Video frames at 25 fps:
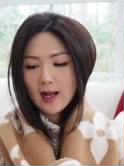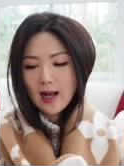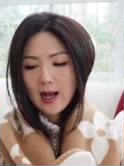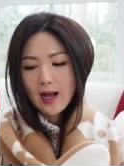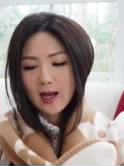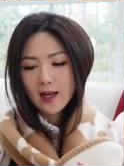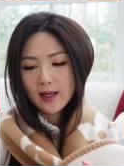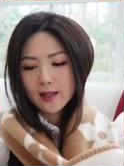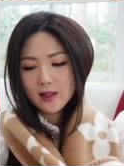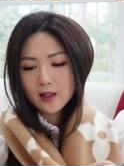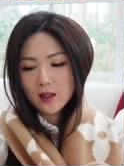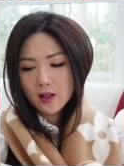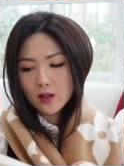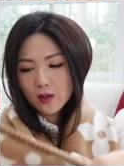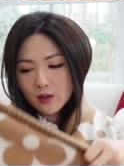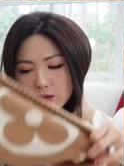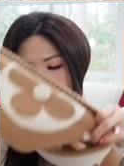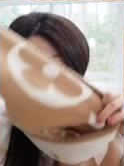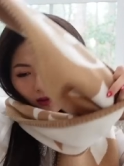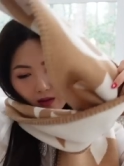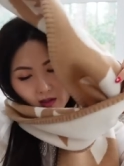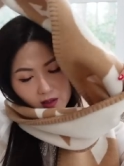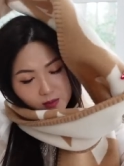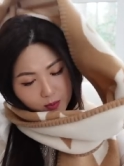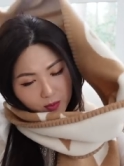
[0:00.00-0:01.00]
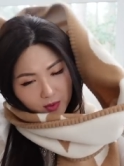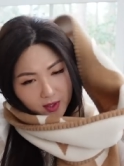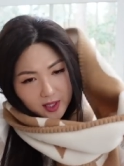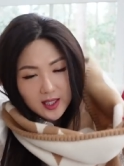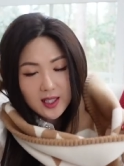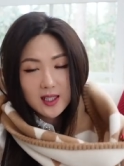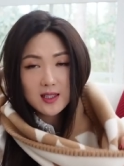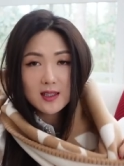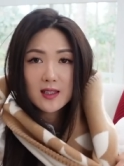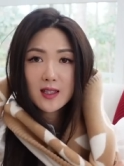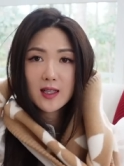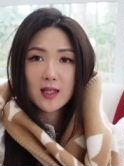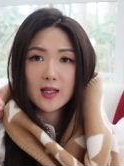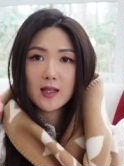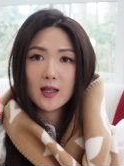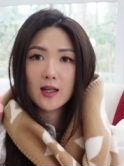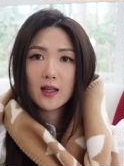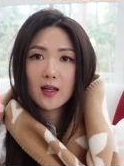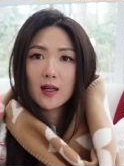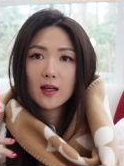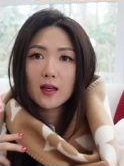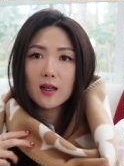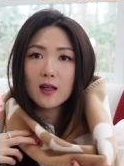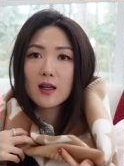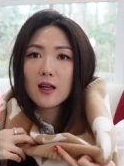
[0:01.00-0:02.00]
I know the spring is
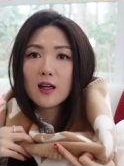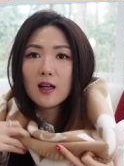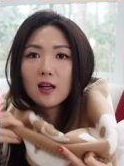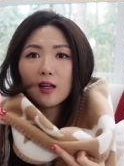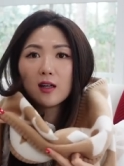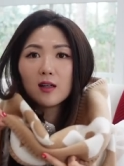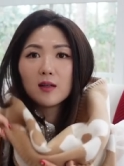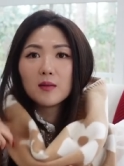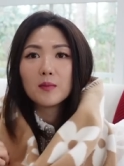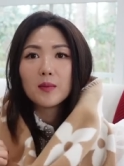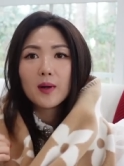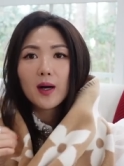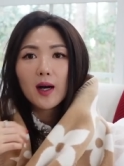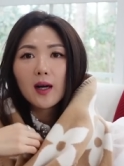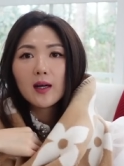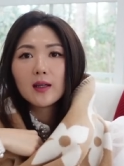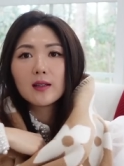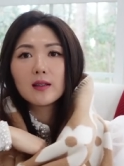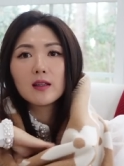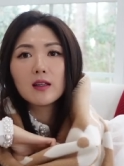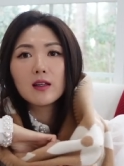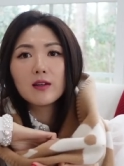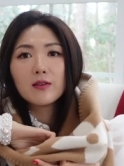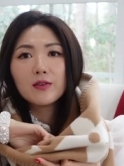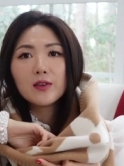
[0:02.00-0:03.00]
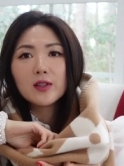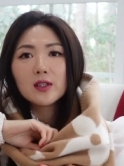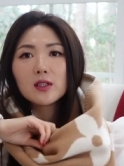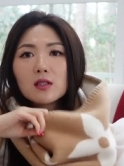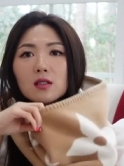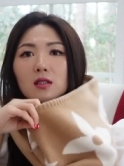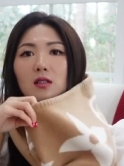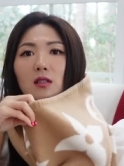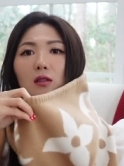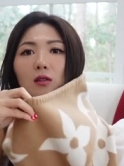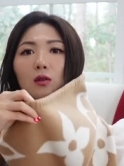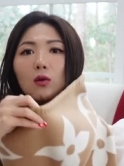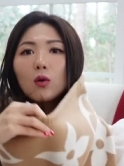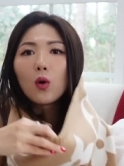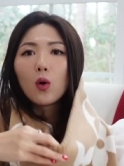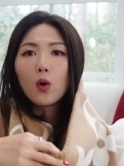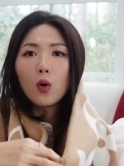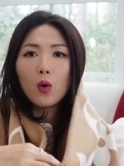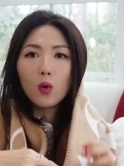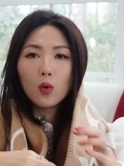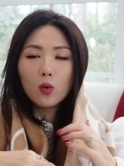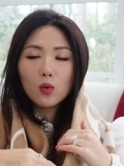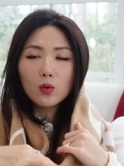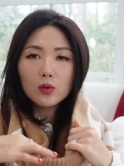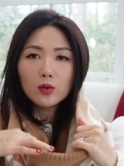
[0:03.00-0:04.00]
here, but if it's still
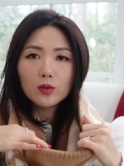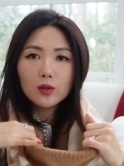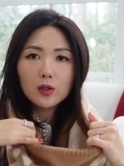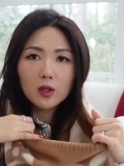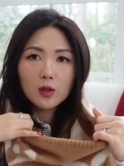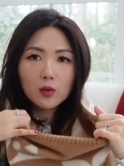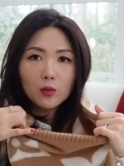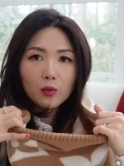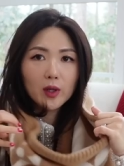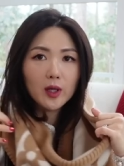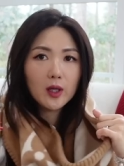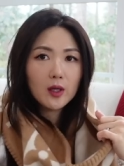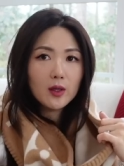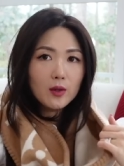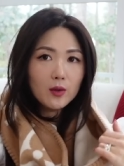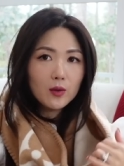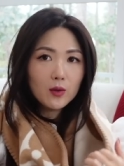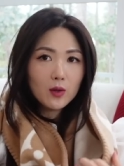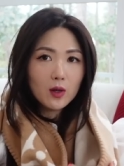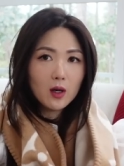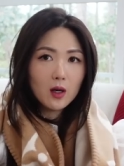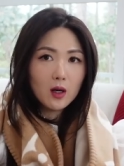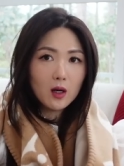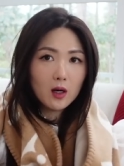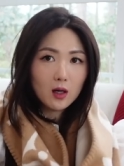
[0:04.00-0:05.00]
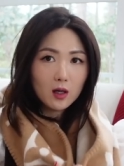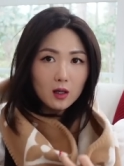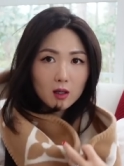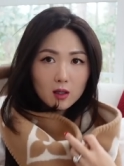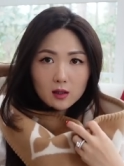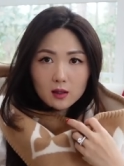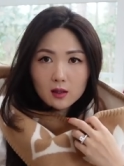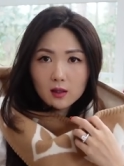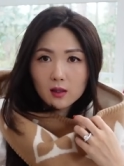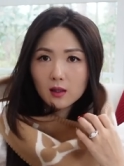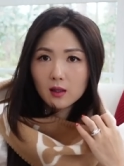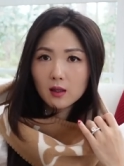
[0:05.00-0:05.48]
cold where you are,